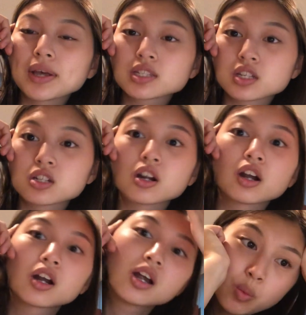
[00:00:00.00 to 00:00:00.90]

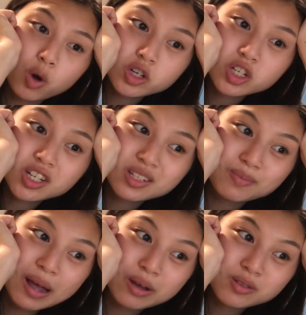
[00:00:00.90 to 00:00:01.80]
sister watching some
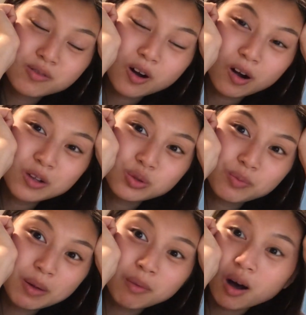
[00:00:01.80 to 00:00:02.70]
House of Cards with
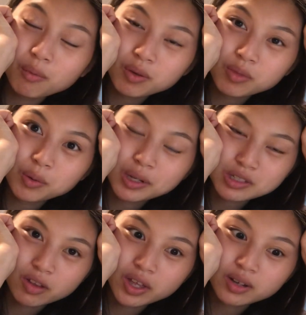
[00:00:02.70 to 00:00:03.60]
my mom, even though I
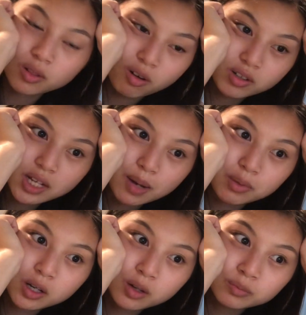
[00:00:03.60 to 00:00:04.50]
saw that a long time
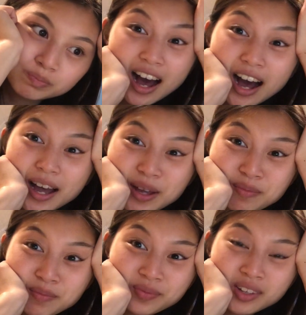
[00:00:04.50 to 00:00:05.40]
ago. I'm
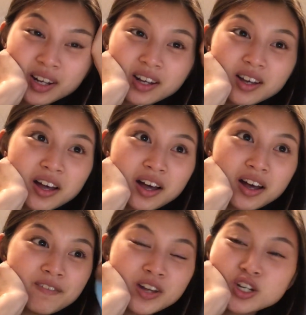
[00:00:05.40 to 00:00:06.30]
gonna
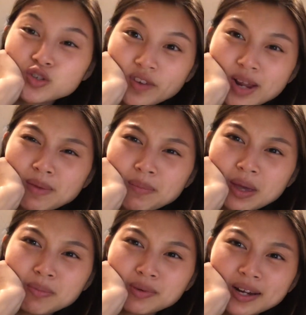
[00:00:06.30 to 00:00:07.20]
finish writing my
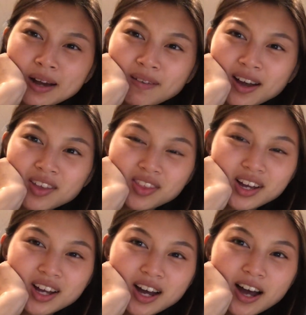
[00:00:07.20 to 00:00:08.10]
paper now. I
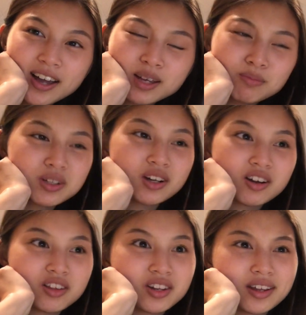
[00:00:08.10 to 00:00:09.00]
think I can be done
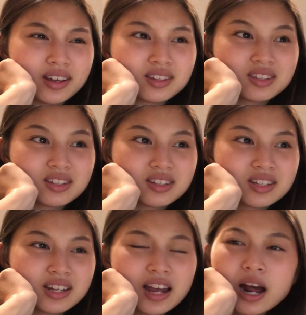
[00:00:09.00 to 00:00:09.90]
in the next
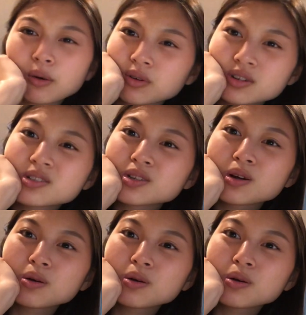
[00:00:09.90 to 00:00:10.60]
hour or so.